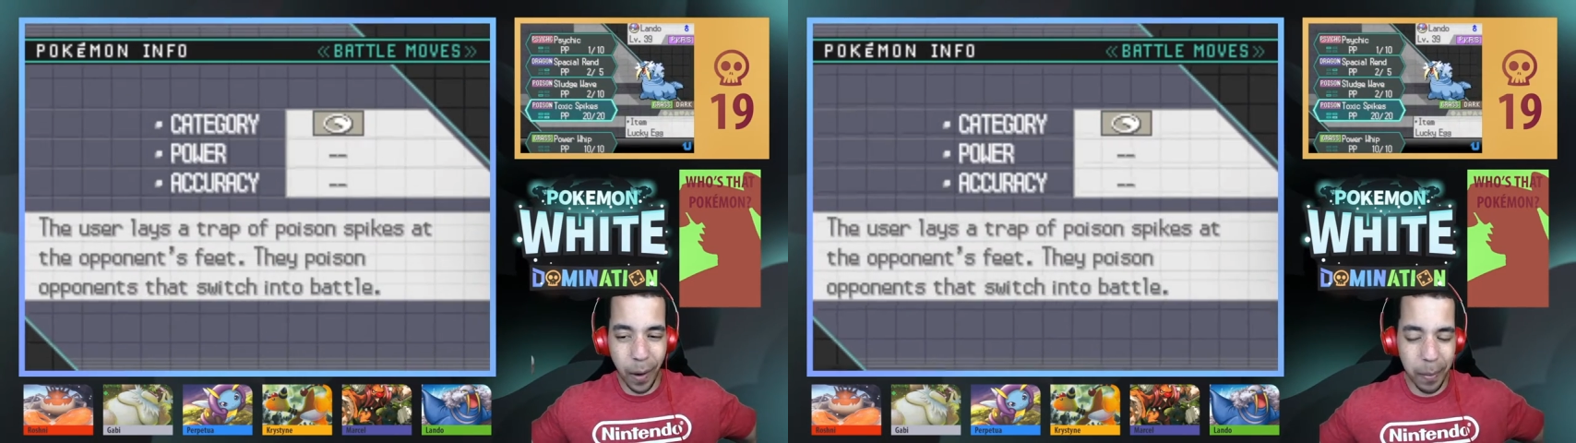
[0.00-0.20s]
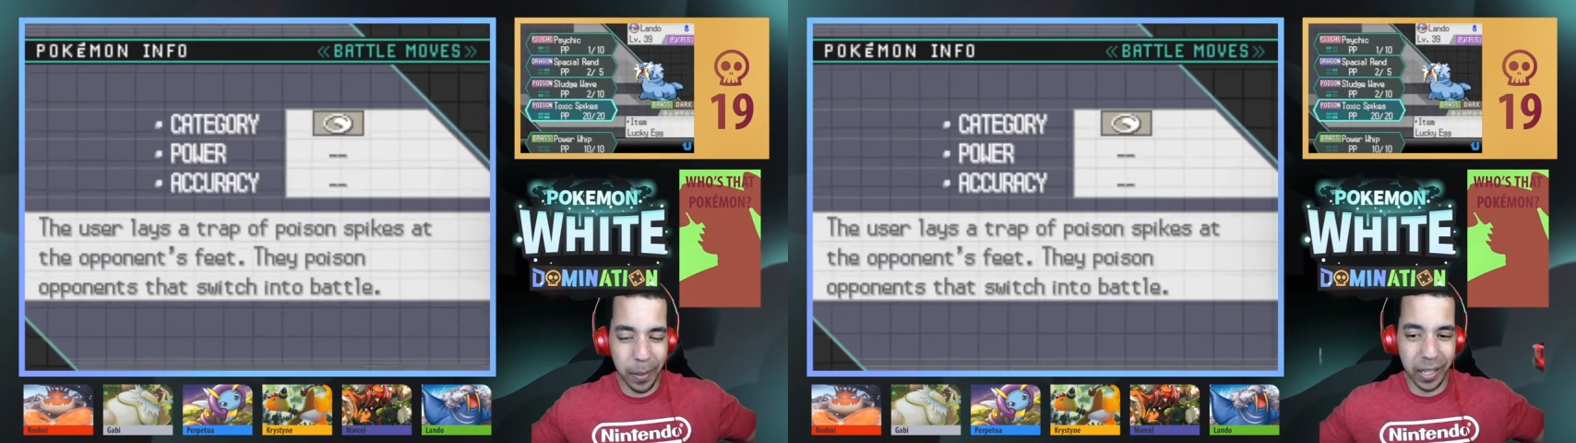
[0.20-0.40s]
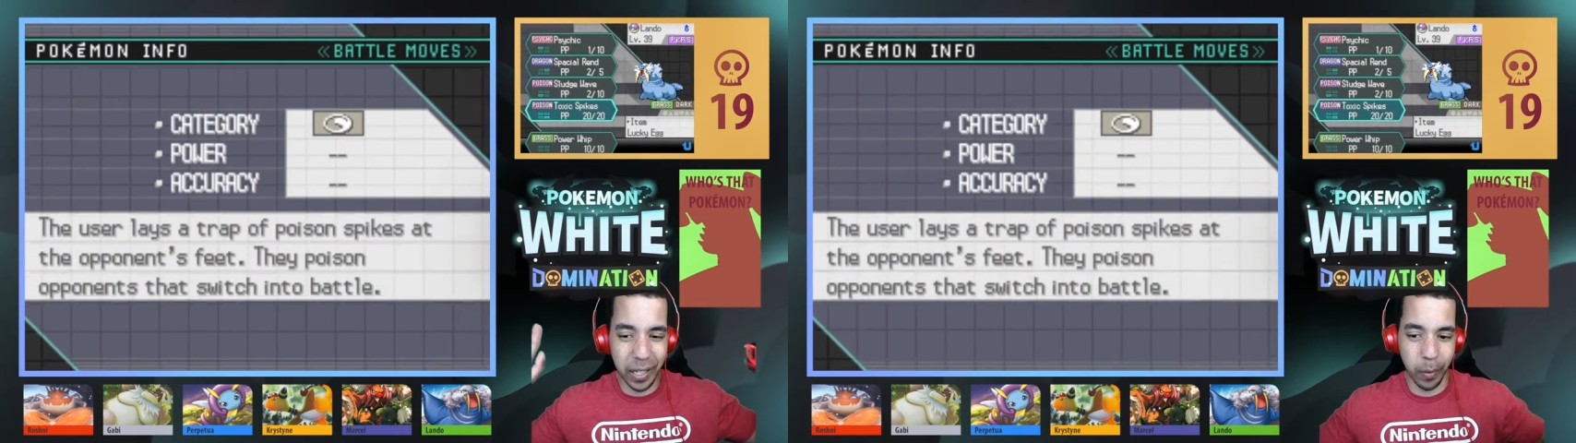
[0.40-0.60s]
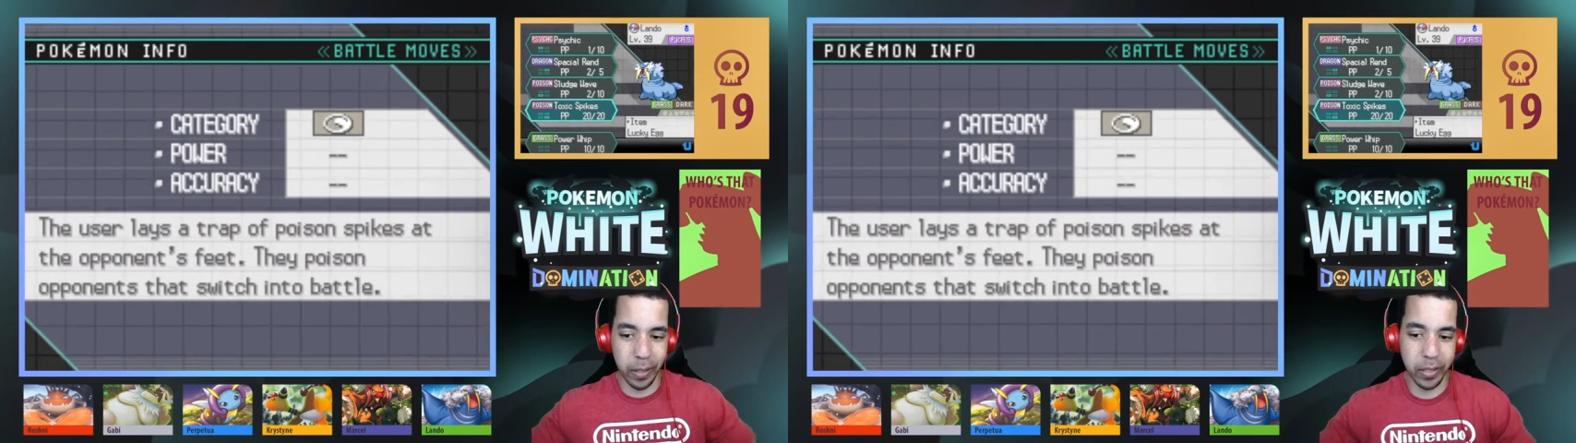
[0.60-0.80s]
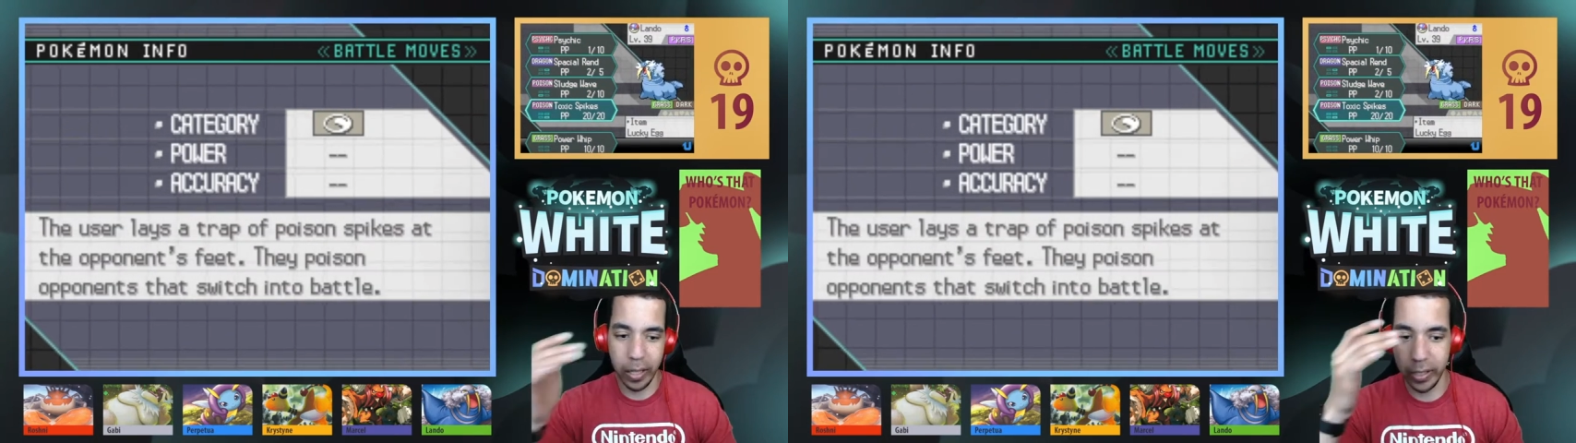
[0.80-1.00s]
probably gonna get rid
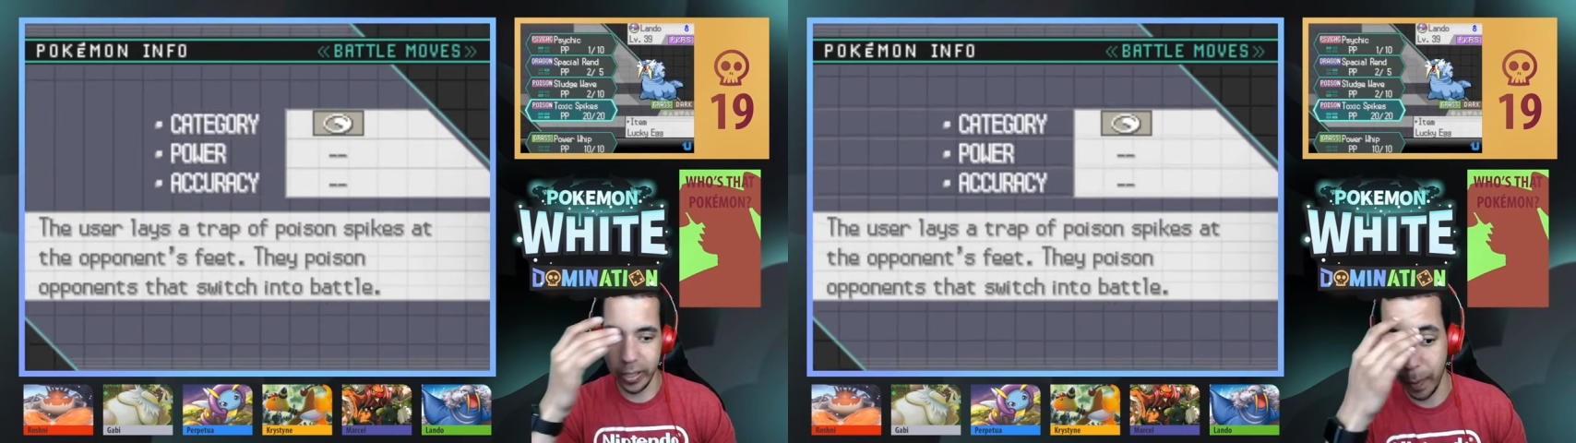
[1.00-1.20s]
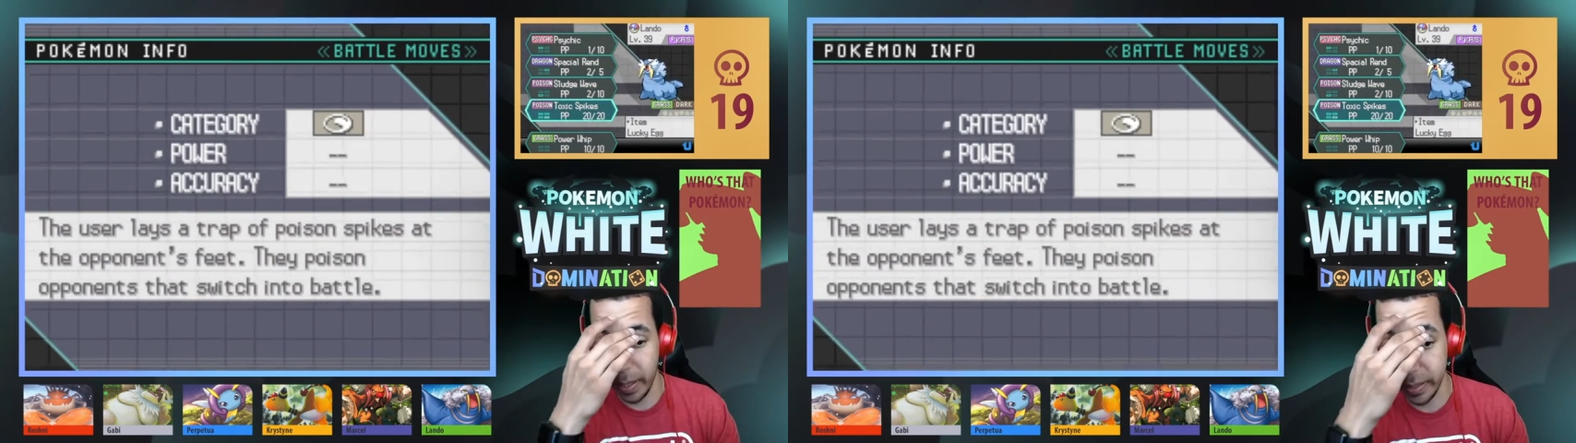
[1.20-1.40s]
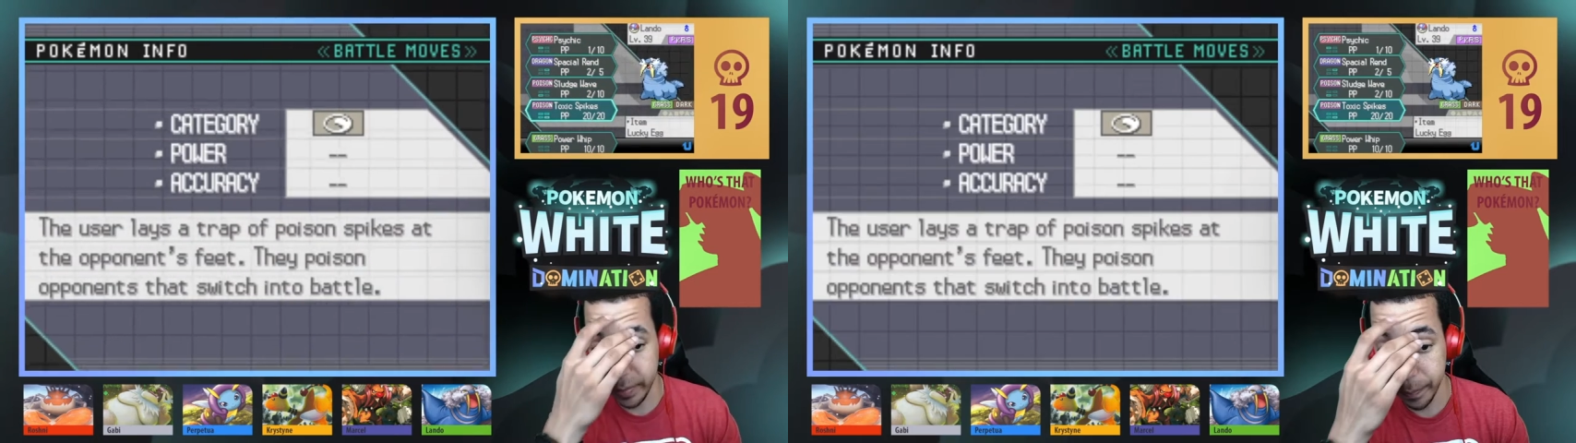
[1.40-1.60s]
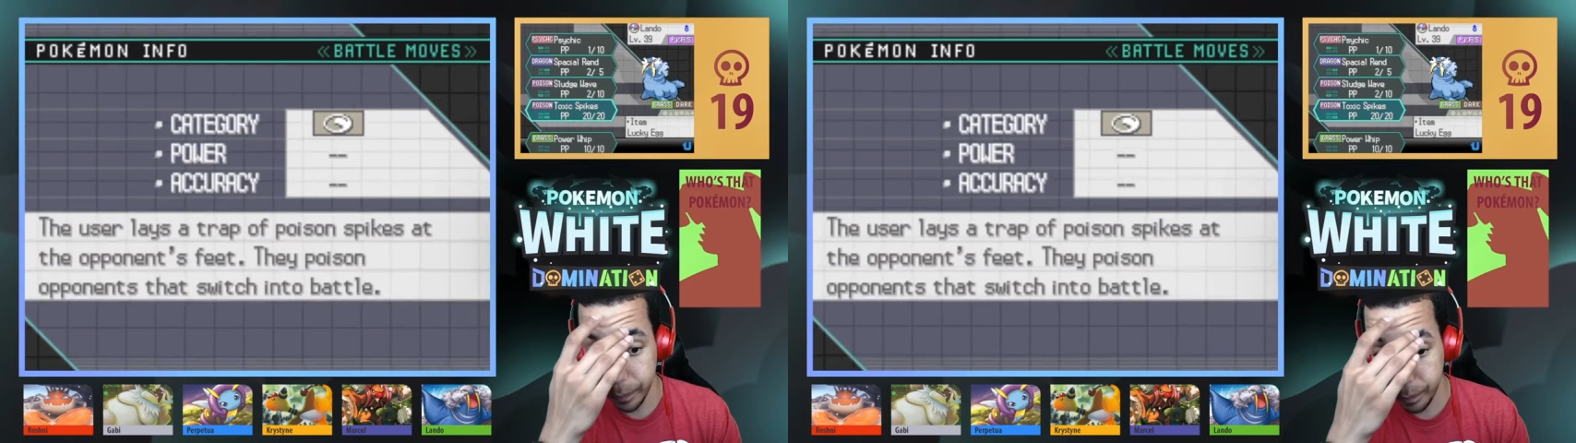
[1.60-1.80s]
of Toxic Spikes.